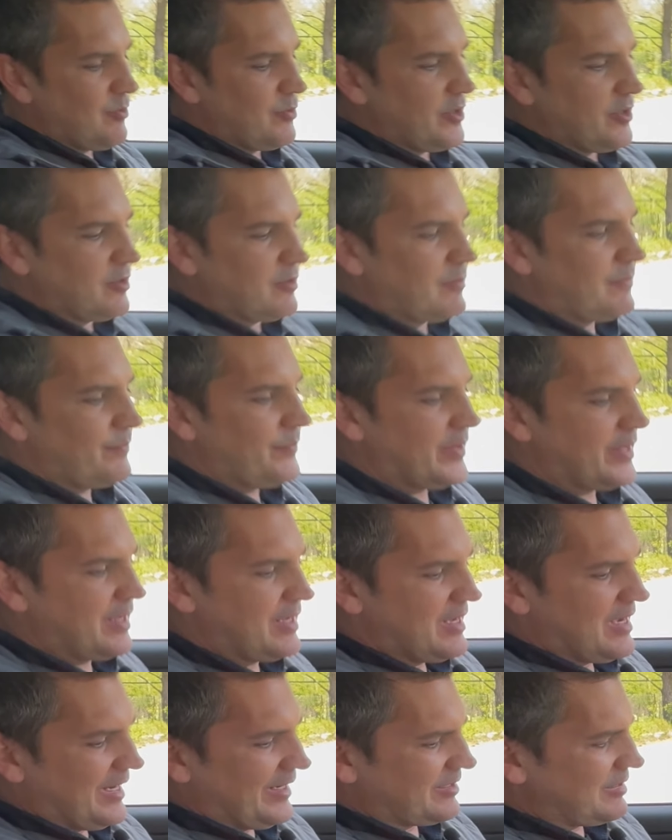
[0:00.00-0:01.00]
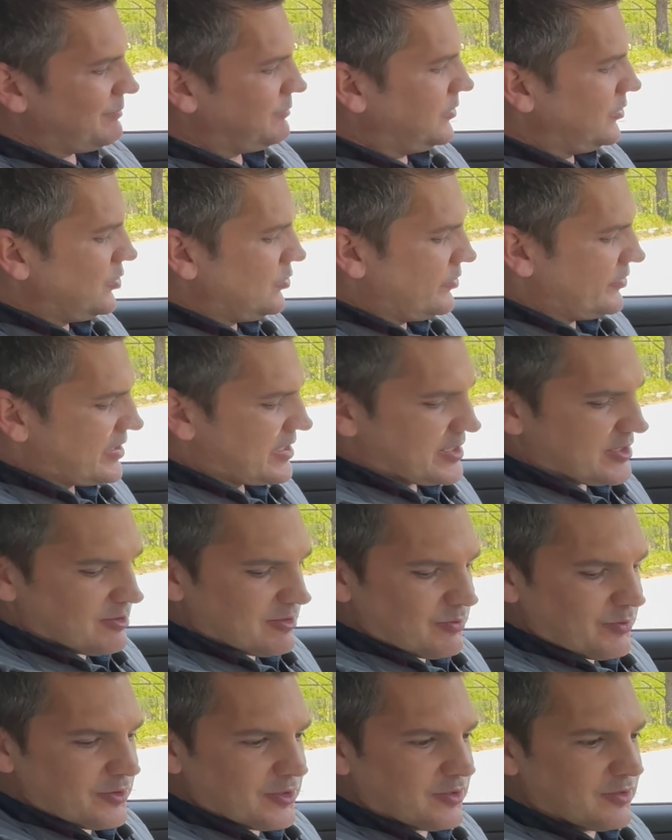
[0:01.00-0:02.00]
wheel. I like the blue on the steering
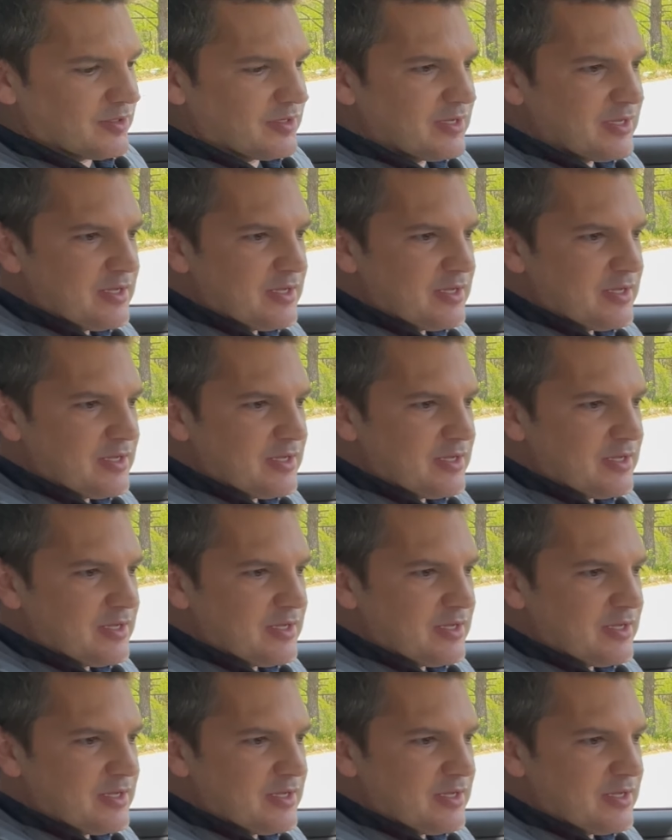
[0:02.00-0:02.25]
wheel.